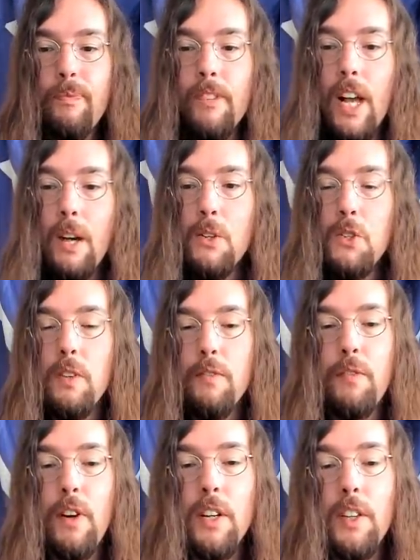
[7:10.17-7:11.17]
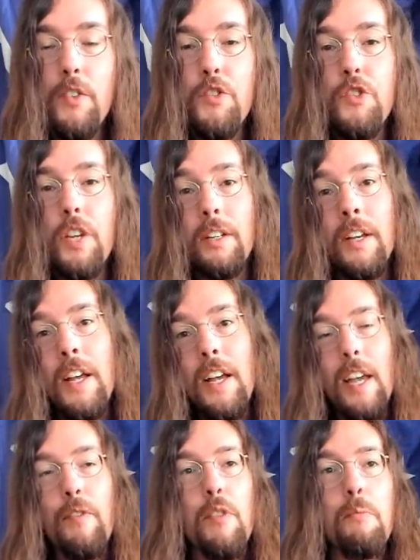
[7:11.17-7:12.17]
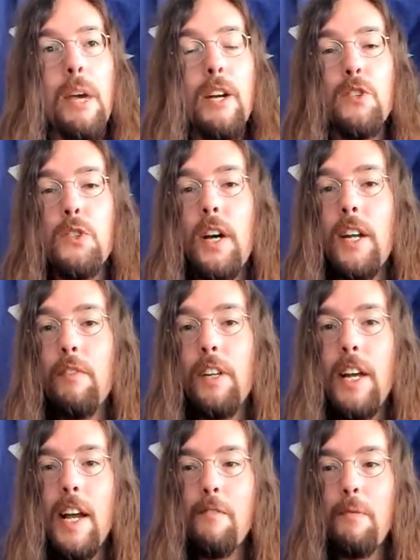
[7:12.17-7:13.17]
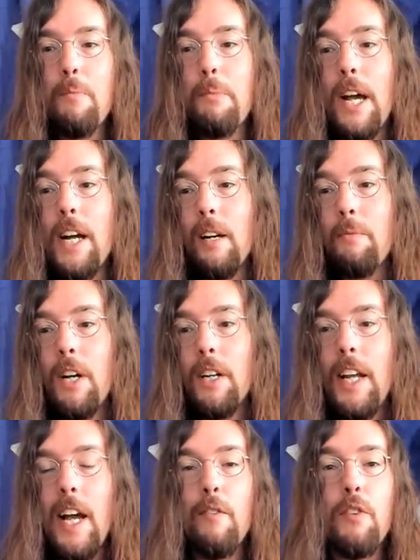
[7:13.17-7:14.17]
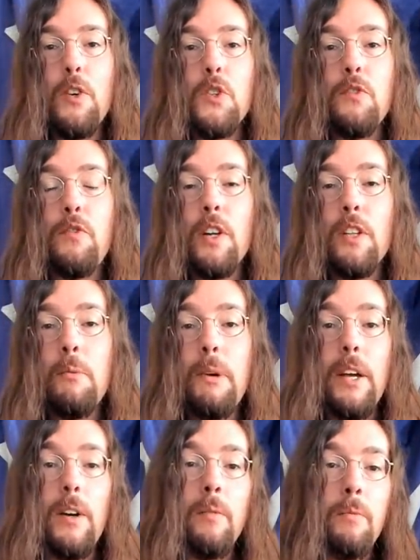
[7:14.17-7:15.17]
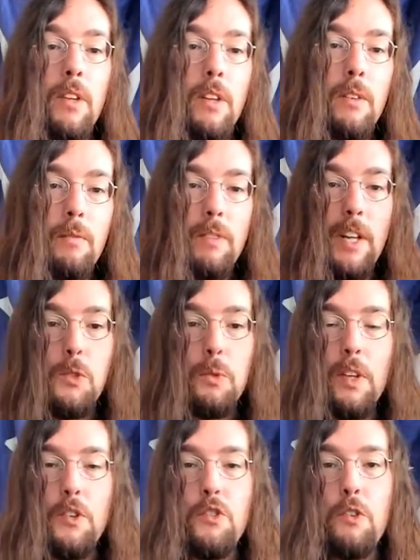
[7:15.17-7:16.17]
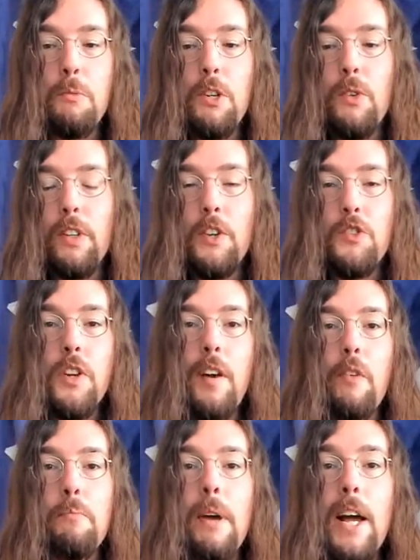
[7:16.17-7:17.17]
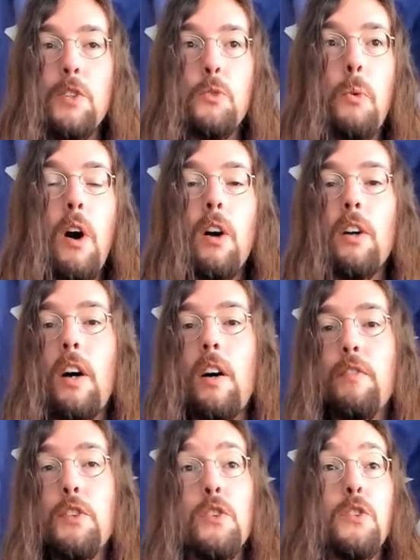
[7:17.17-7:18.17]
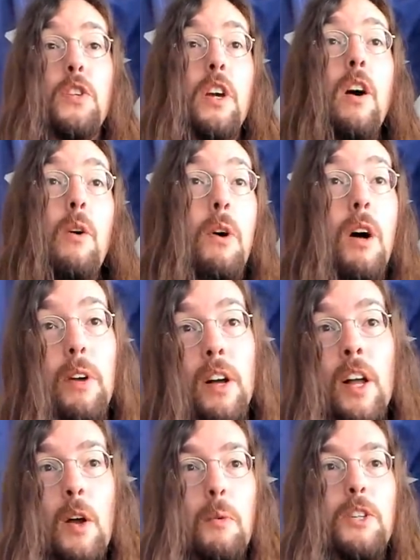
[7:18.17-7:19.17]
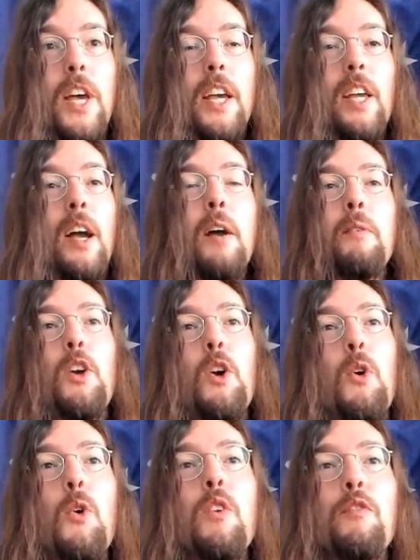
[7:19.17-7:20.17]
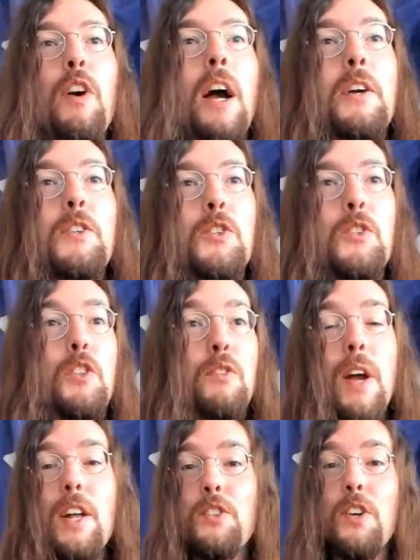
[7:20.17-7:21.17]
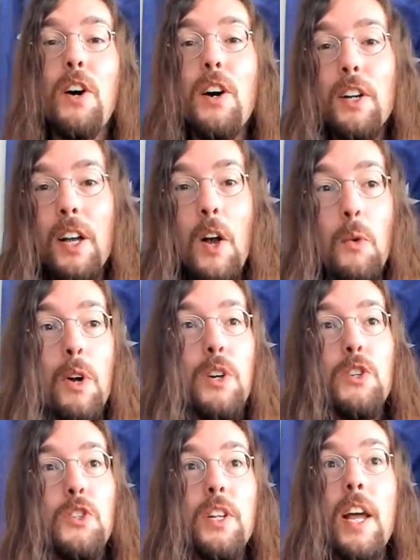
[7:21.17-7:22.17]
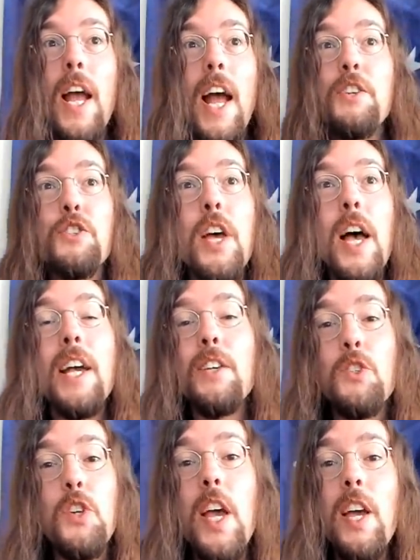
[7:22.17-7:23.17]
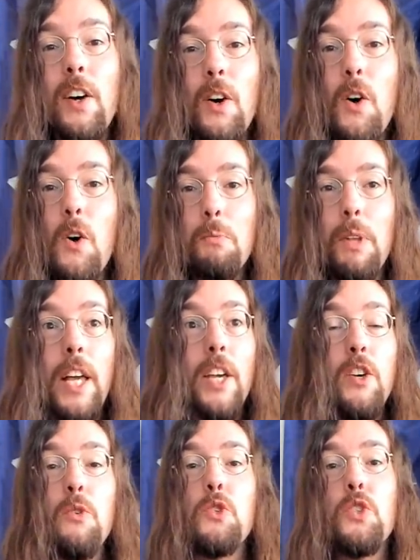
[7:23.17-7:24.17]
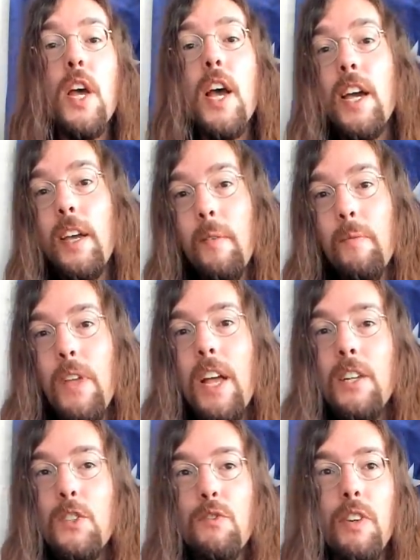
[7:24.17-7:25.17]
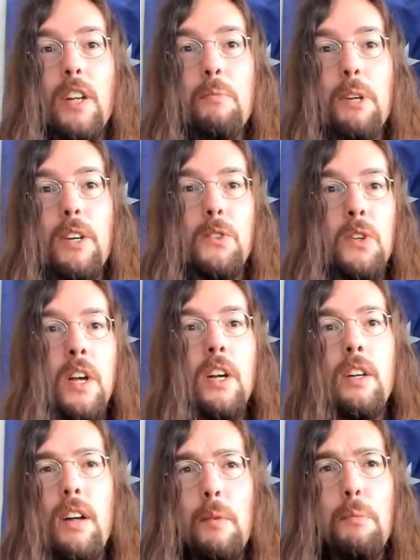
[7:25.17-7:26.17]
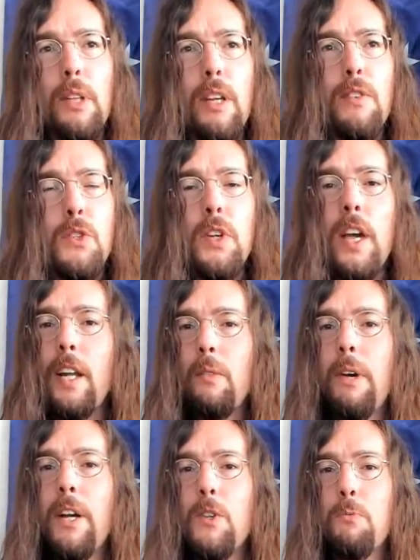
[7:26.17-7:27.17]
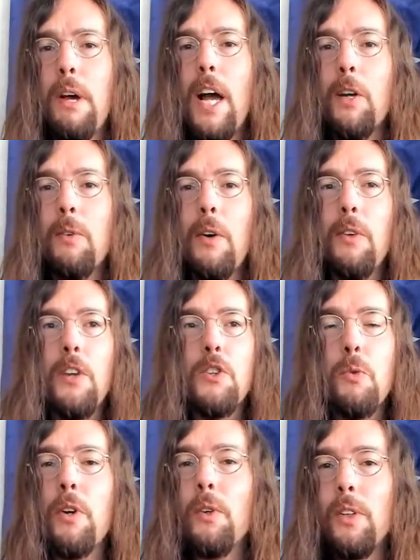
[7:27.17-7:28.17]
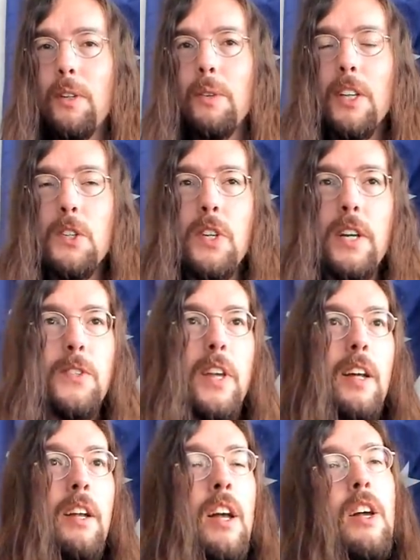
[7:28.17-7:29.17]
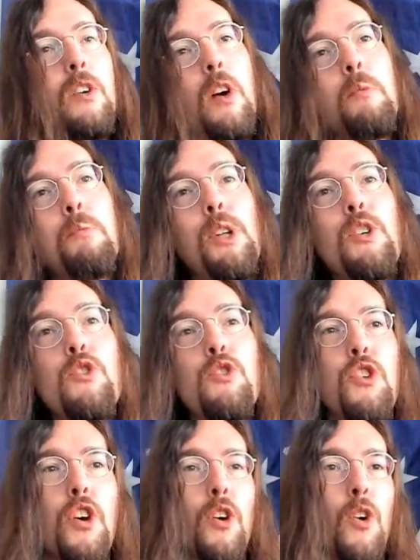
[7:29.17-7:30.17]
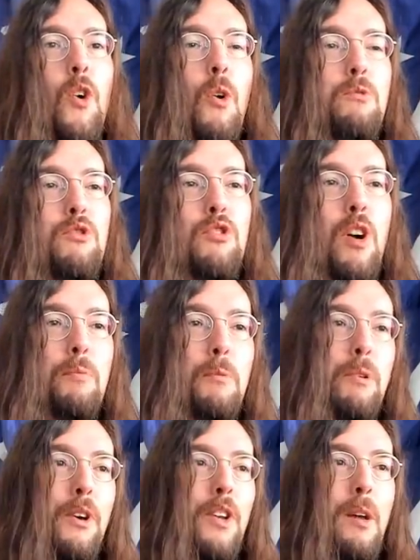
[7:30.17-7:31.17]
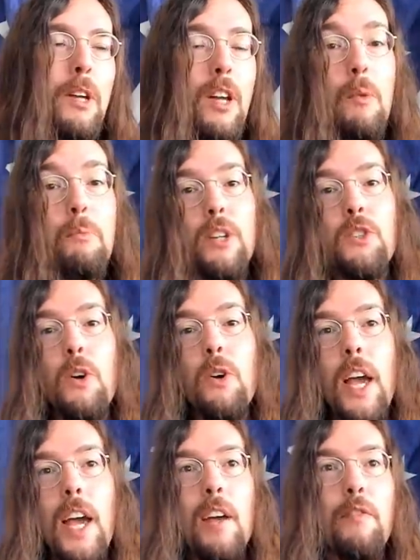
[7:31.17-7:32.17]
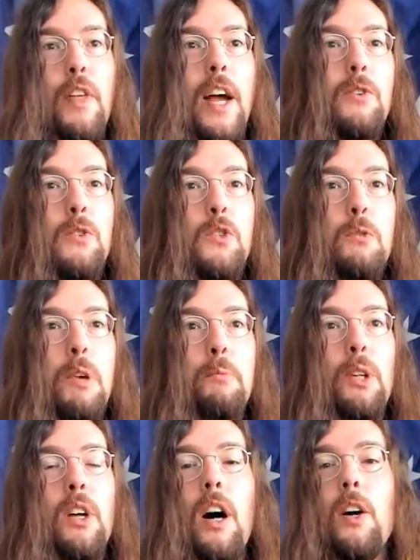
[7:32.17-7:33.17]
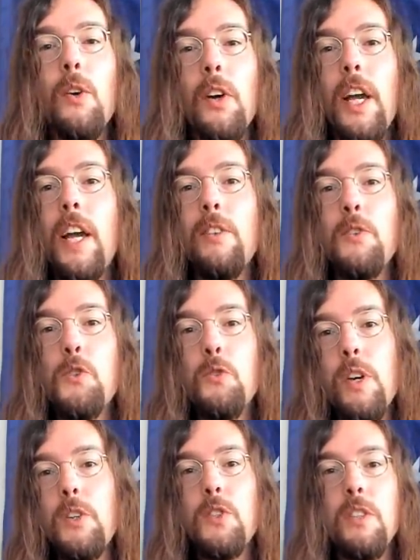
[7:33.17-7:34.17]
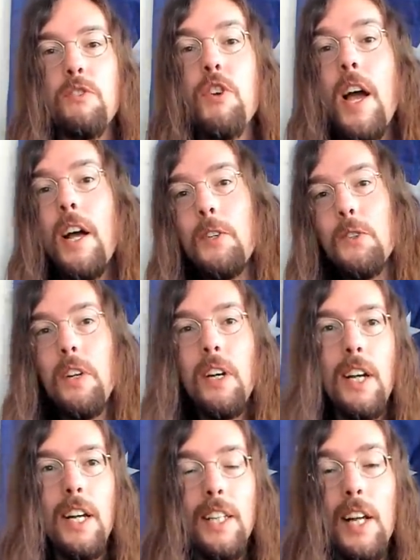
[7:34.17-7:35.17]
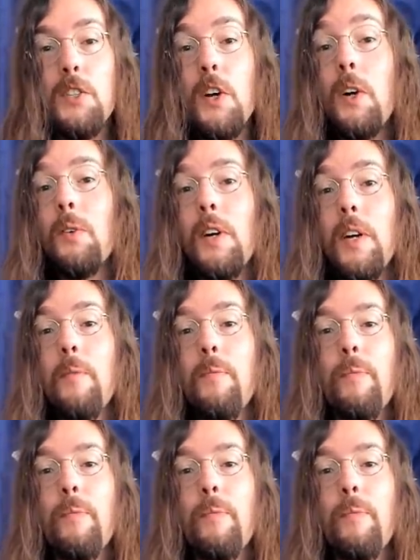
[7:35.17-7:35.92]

I would have said, fuck this shit. If the mayor's not even going to have my back, I'm not going to have hers. Fuck the mayor. That's what they should be doing. They should have a mass walk-off. They should say, oh, well, we're taking it. Coronavirus is a threat, dog. We're just going to hashtag stay at home like you say. It's funny because I believe the Seattle mayor's background on Twitter literally says that. Hey, please stay at home and stop the pandemic. Oh, but it's okay if thousands of people congregate in the streets in Chaz. That's all right.